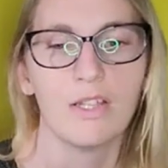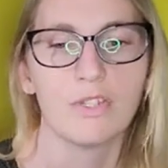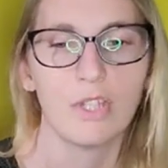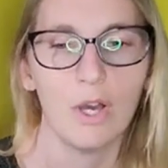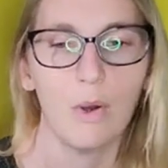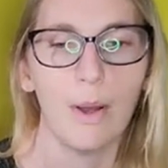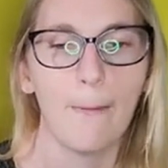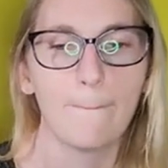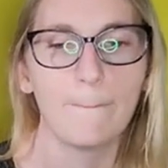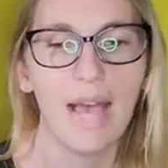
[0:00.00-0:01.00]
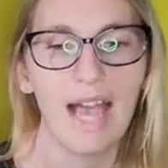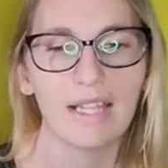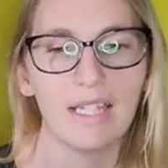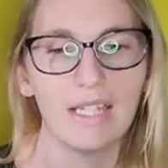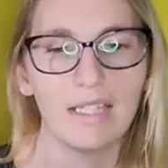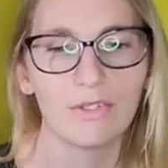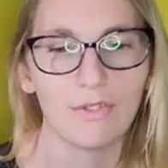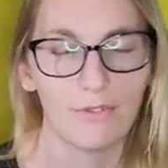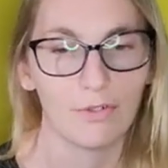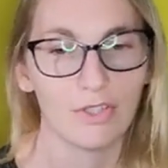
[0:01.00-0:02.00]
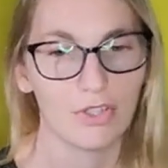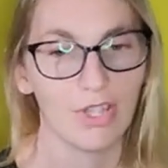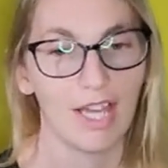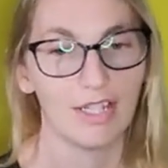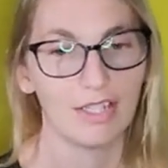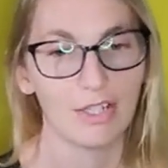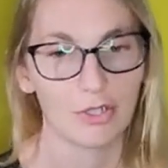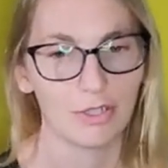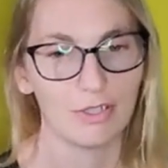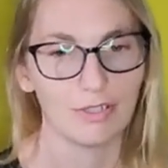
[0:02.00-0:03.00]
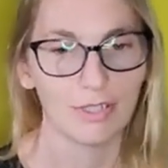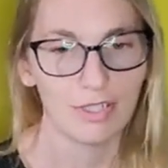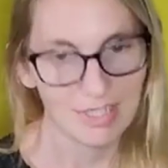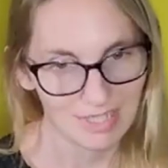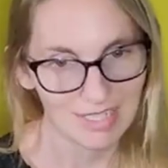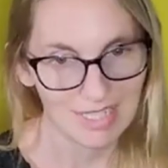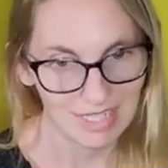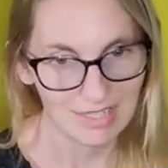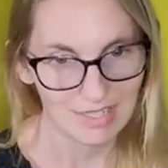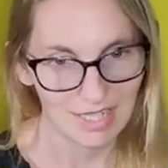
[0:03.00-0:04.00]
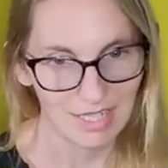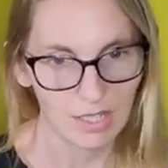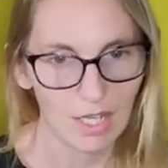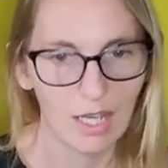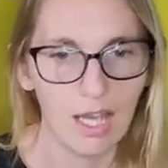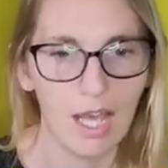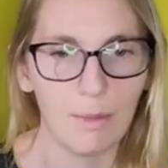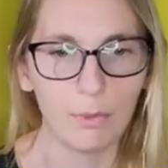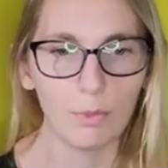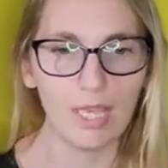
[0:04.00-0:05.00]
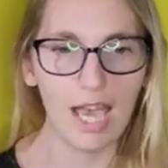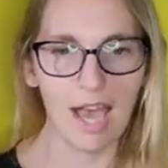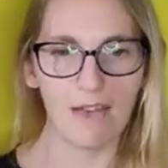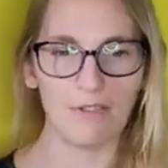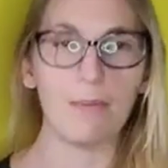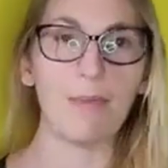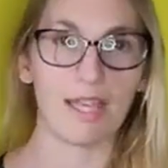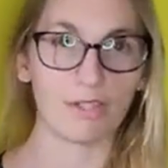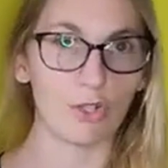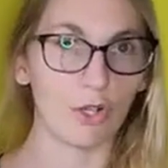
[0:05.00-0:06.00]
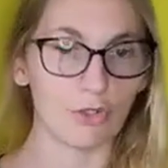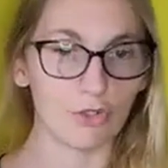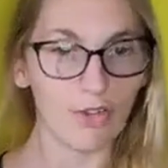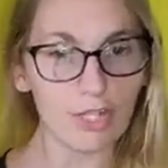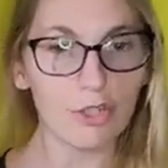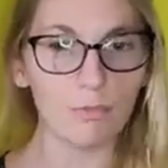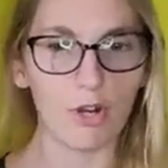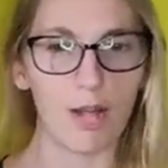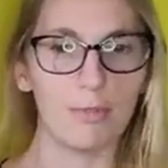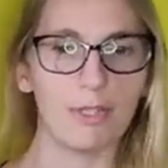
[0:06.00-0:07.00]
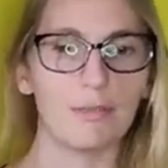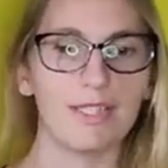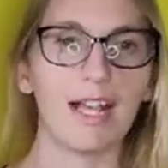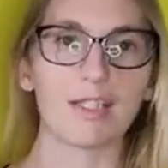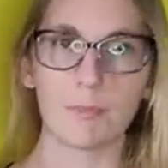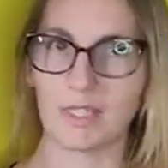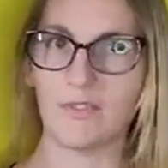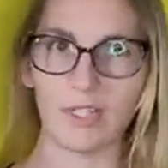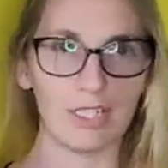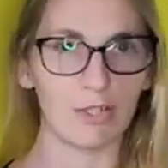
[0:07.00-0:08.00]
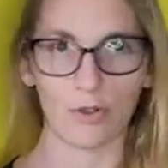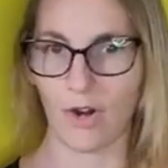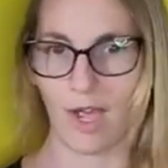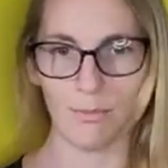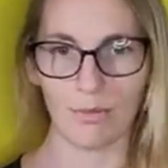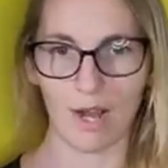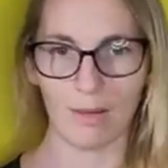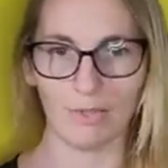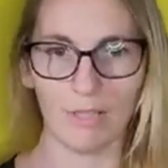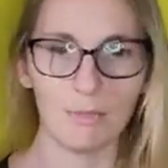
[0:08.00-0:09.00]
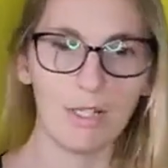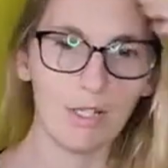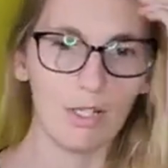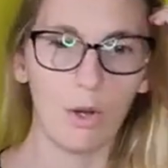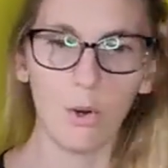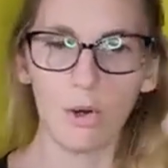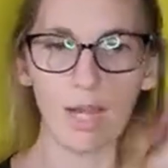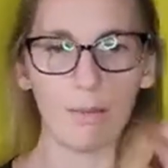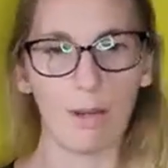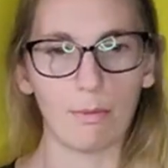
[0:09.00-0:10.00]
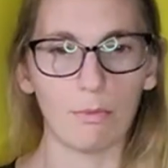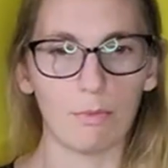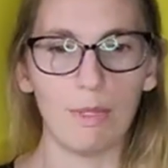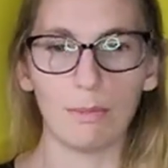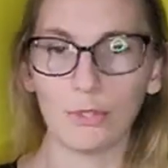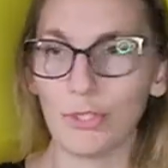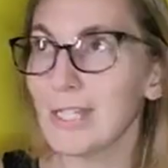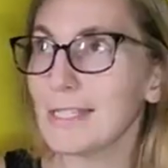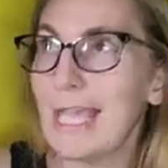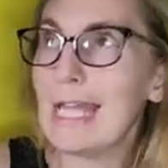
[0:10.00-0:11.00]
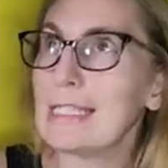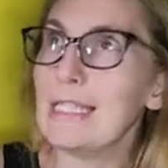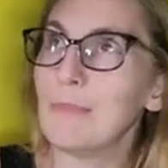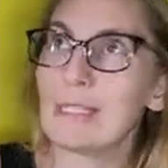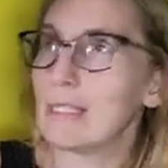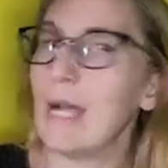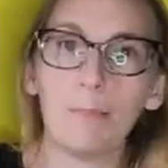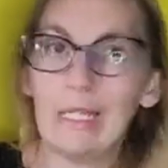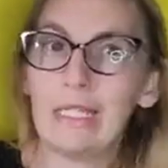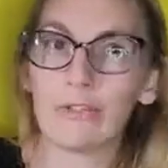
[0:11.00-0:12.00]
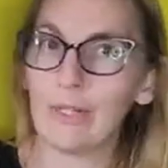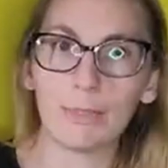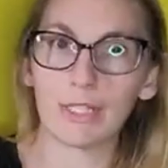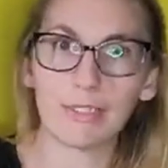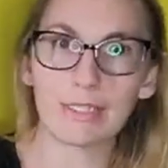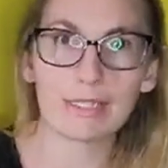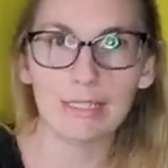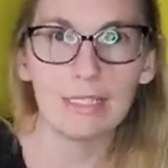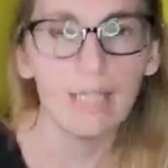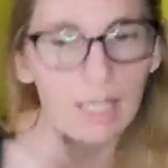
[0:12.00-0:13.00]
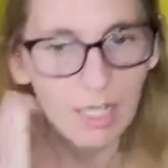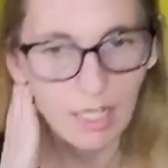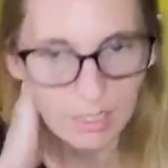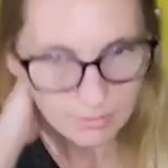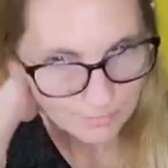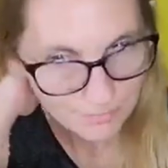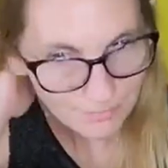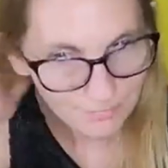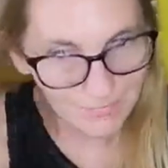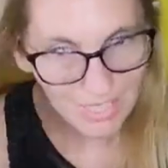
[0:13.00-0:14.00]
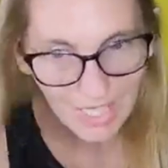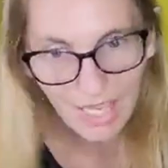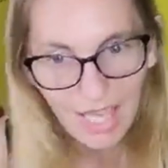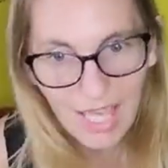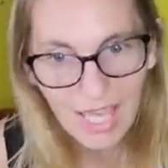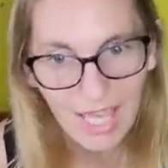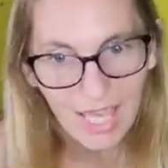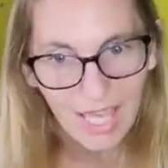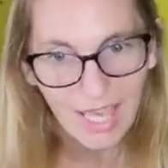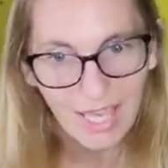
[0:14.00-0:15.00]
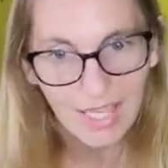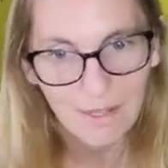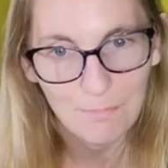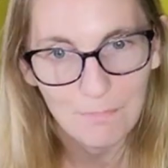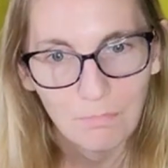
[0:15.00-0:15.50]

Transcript: So back in reference to that initial statistic, we have a mass incarceration problem, not specifically a crime problem or a problem with people who just can't seem to stop being criminals. Yay!